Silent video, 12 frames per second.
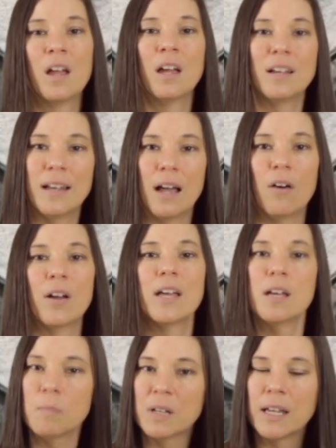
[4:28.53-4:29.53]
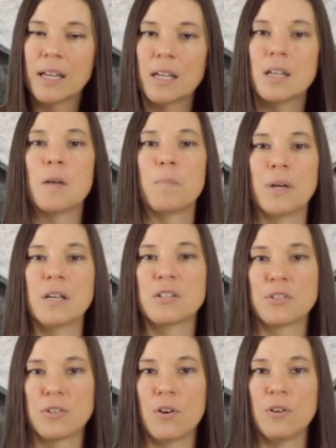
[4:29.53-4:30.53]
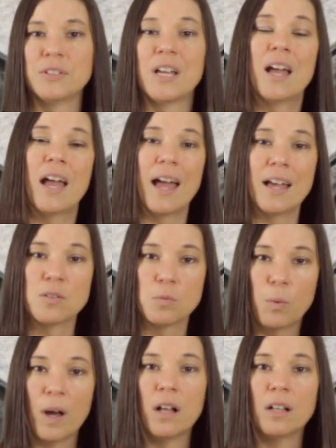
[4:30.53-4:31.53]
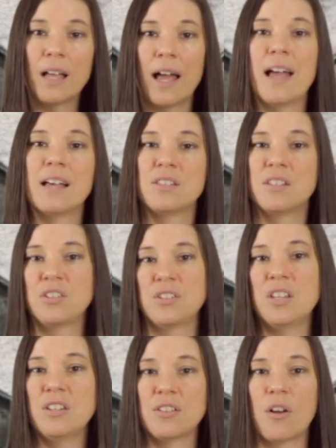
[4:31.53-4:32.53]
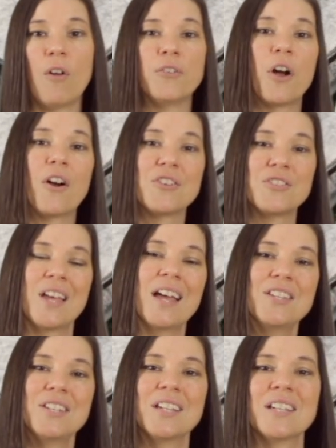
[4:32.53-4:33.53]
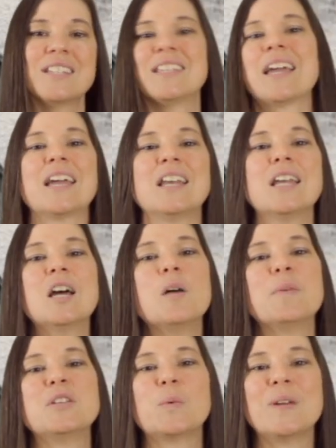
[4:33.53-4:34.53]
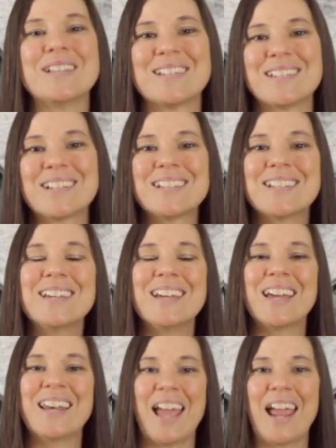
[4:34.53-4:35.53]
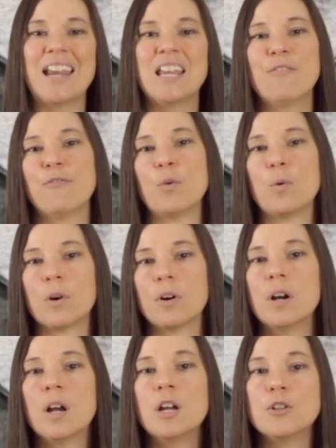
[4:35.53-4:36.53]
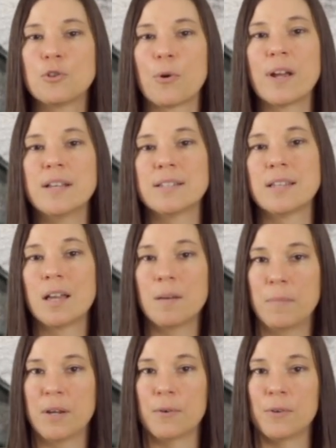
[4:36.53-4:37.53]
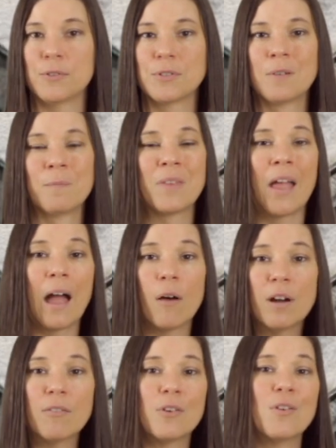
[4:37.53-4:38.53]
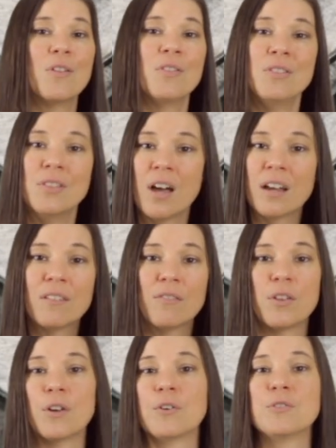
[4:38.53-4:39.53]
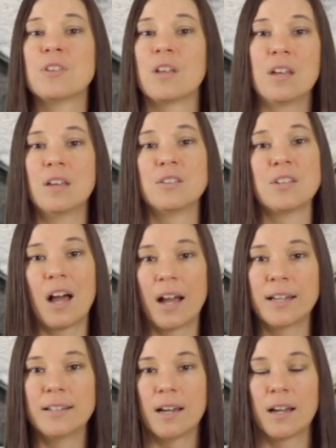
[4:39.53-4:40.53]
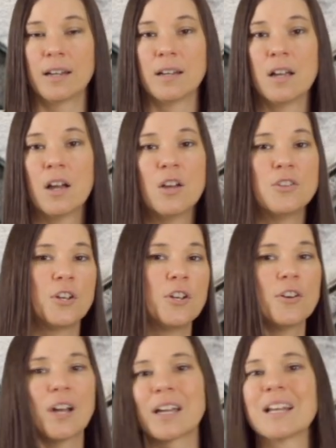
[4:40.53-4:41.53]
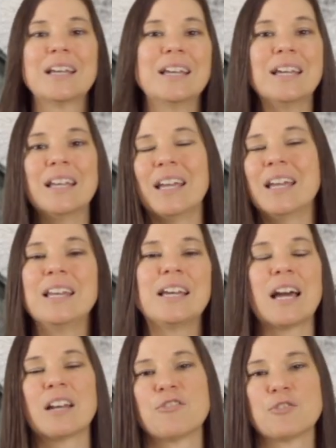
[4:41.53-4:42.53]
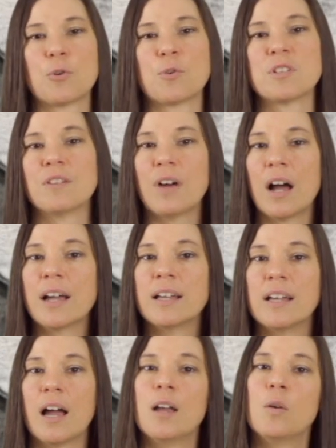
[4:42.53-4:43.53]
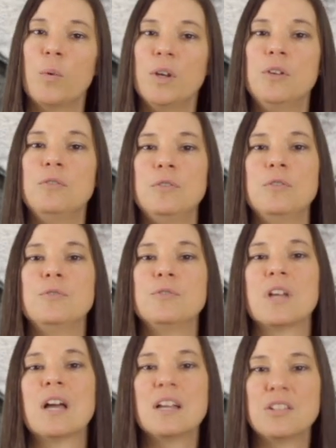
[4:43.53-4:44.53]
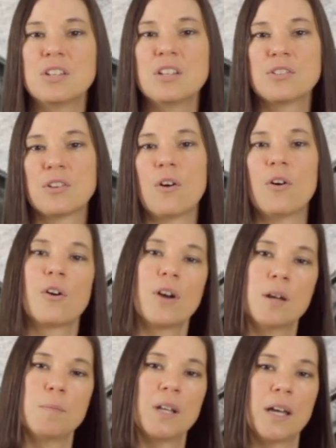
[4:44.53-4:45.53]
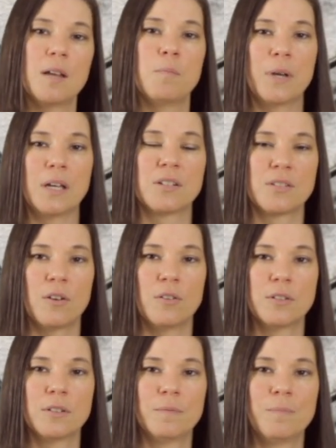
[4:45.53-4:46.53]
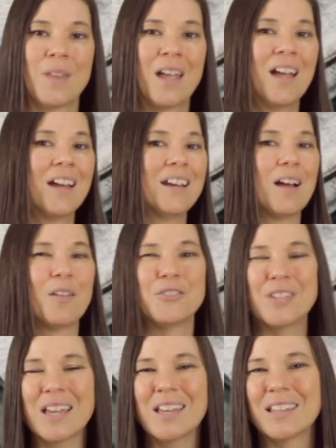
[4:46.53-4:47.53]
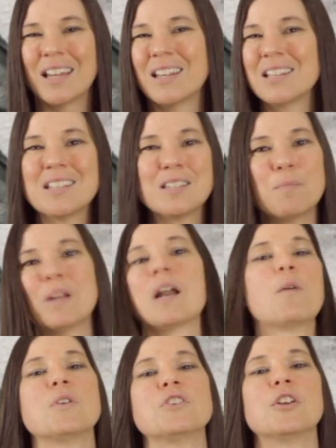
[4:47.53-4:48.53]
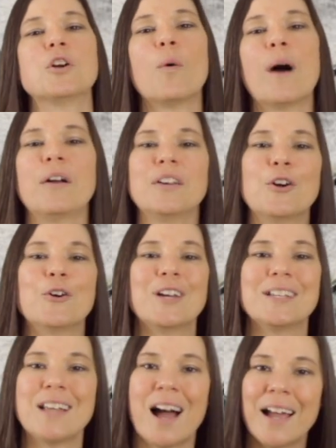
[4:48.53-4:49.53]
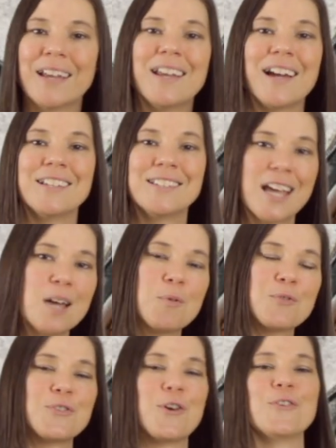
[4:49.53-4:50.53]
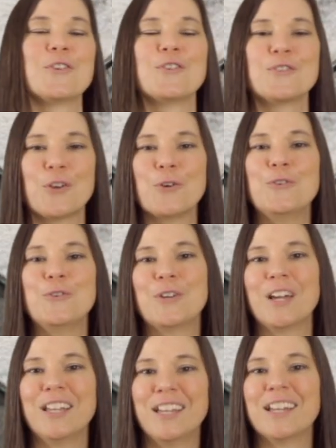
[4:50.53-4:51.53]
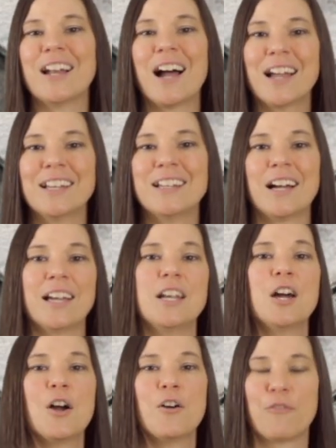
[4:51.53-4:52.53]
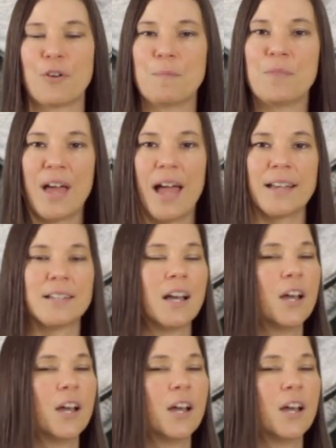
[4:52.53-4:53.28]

Now, Himalayan pink salt, as well as the sea salt, are said to contain between 60 and 84 trace minerals. However, none of those is iodine. So you're not going to get any kind of source of iodine when you use sea salt or Himalayan pink salt. Now, saying that doesn't mean I want you to go out and go get iodized table salt so you can get iodine from that.